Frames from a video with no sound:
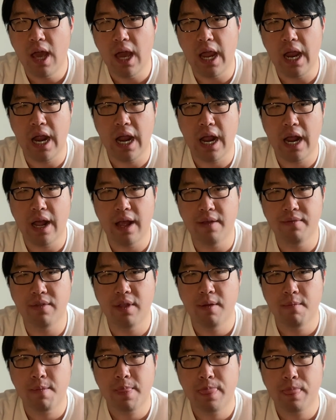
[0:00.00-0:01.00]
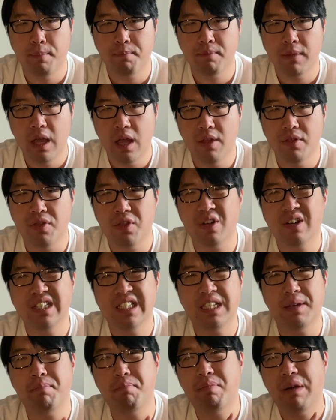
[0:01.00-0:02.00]
And there
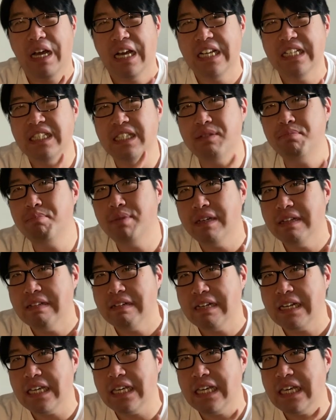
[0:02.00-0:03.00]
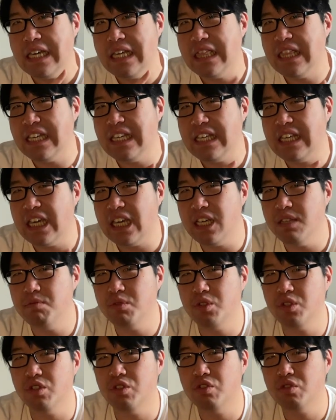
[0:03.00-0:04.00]
is a possibility in the
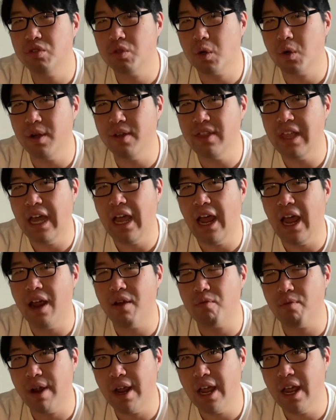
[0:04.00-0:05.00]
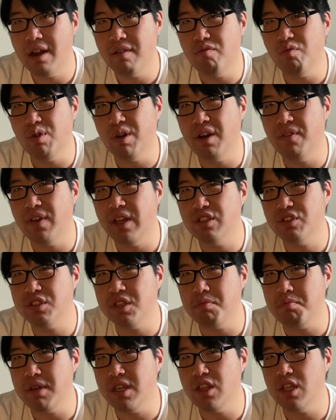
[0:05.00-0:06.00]
game's story that Iran would
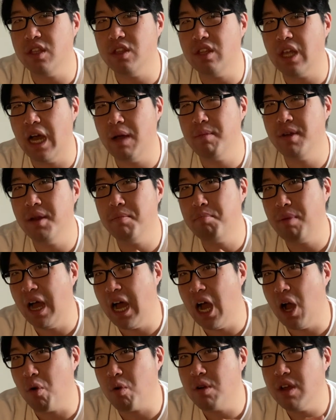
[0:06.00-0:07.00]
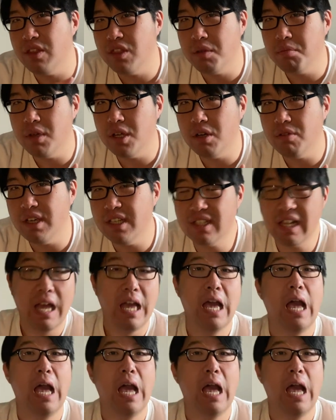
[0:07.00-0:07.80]
eventually be the dominant power in the Middle East.